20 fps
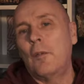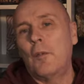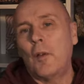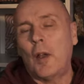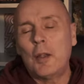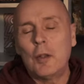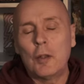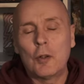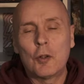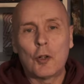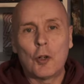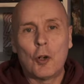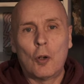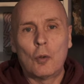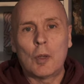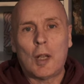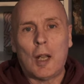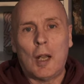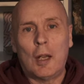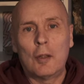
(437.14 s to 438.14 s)
find a
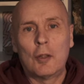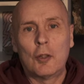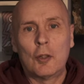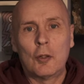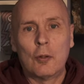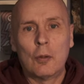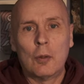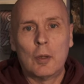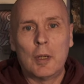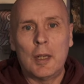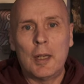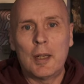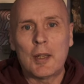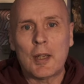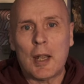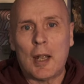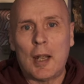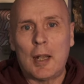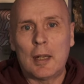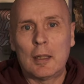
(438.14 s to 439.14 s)
drone can do
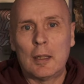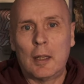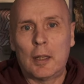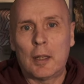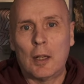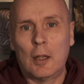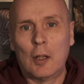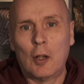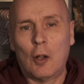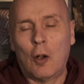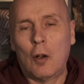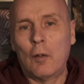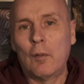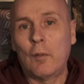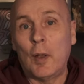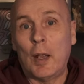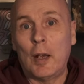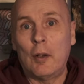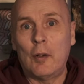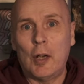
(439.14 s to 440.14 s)
is add like a lot of
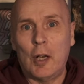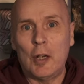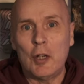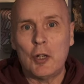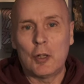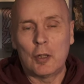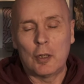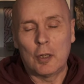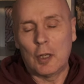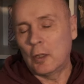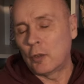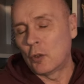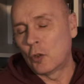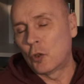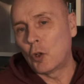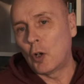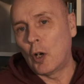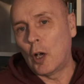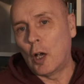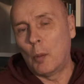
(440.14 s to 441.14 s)
variation
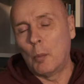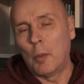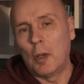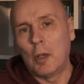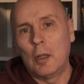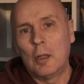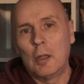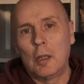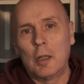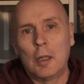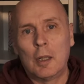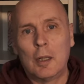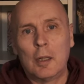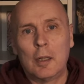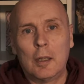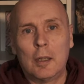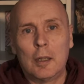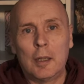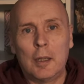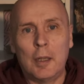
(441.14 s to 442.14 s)
and
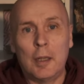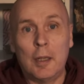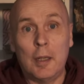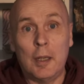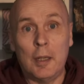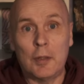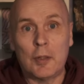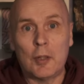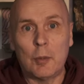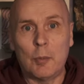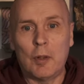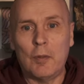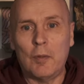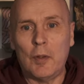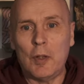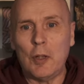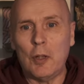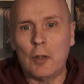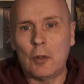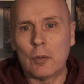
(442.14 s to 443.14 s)
drama into my
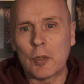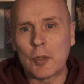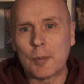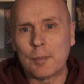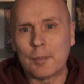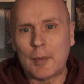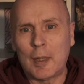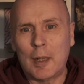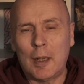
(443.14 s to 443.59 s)
videos.